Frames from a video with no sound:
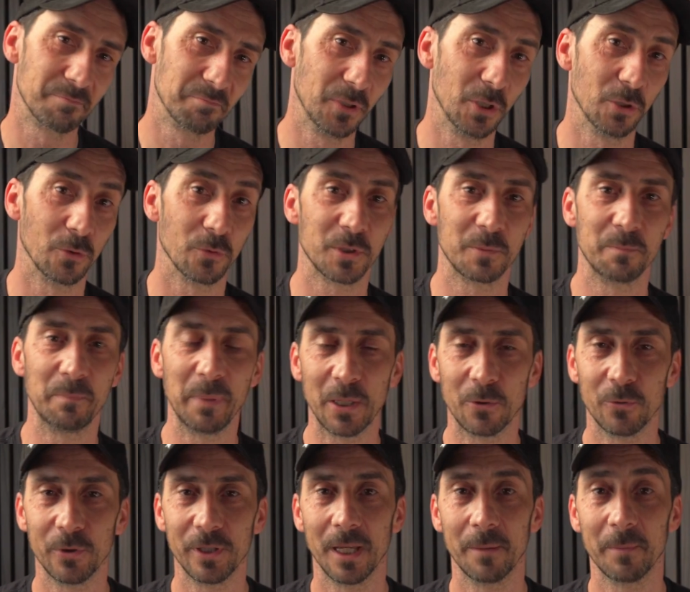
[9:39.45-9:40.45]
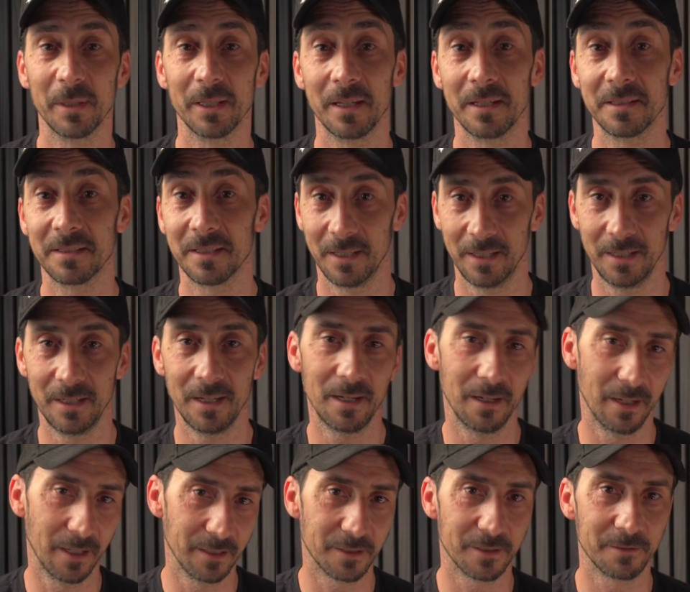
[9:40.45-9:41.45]
you know, speak with them and they say, yeah,
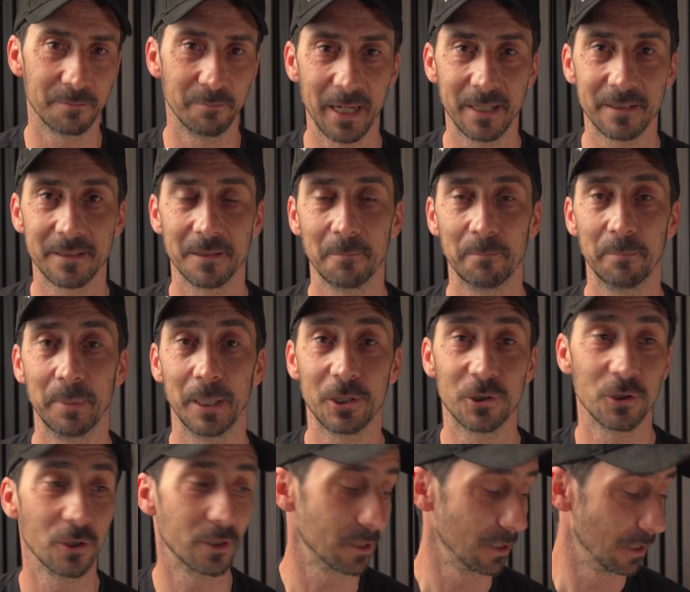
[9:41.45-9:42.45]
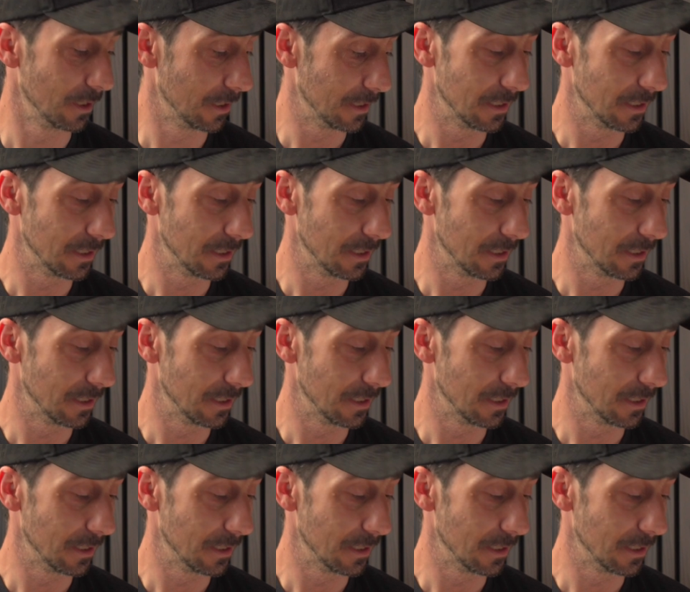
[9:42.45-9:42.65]
let's make some pictures.